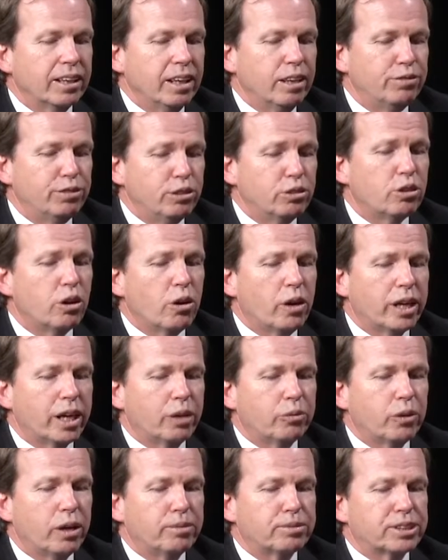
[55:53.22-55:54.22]
If you go on
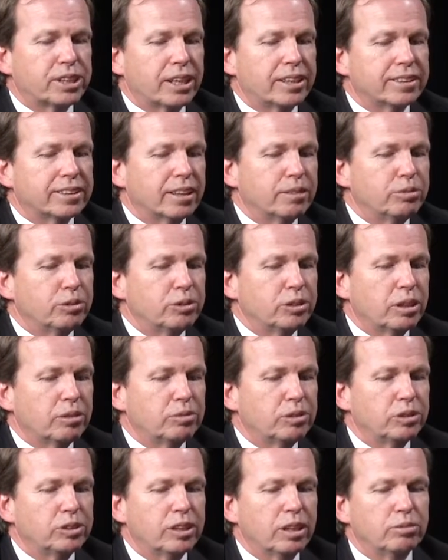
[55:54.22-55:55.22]
our website,
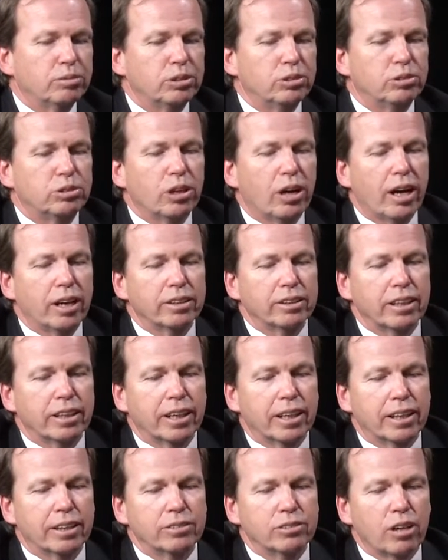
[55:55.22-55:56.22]

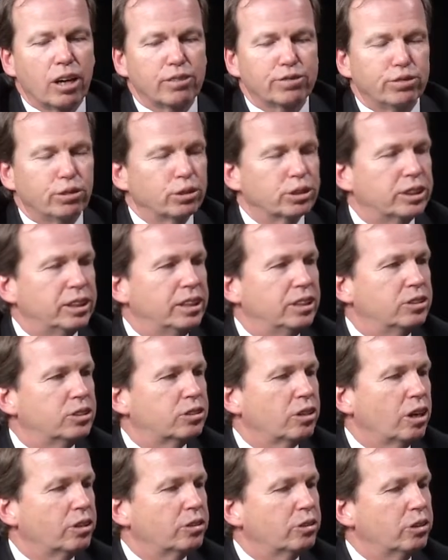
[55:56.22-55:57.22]

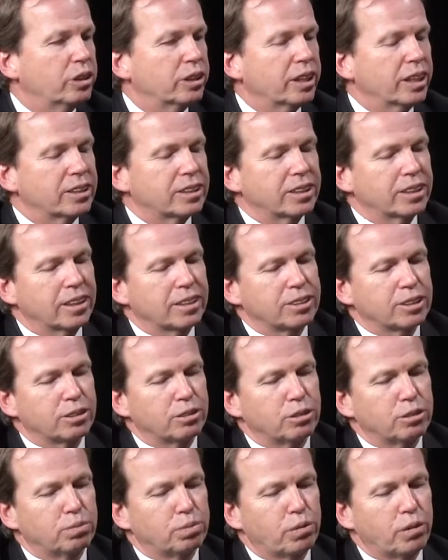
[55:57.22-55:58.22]
www.norfolkdeeds.org, that's a
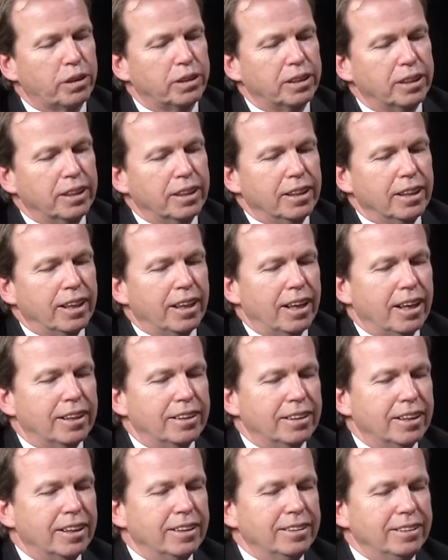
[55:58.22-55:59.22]
good point.
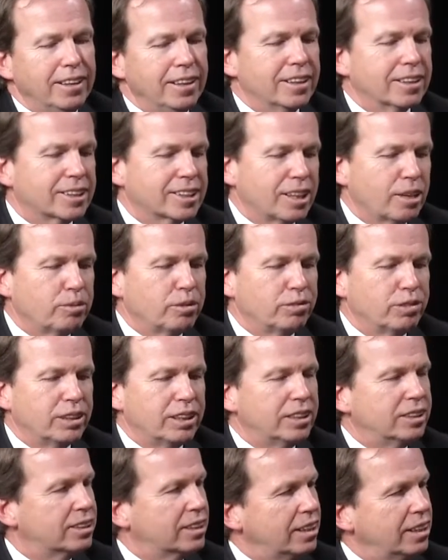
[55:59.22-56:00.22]
And yes, some of it
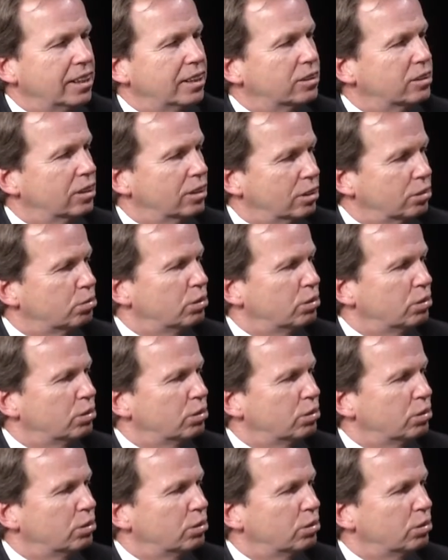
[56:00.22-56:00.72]
is geared to the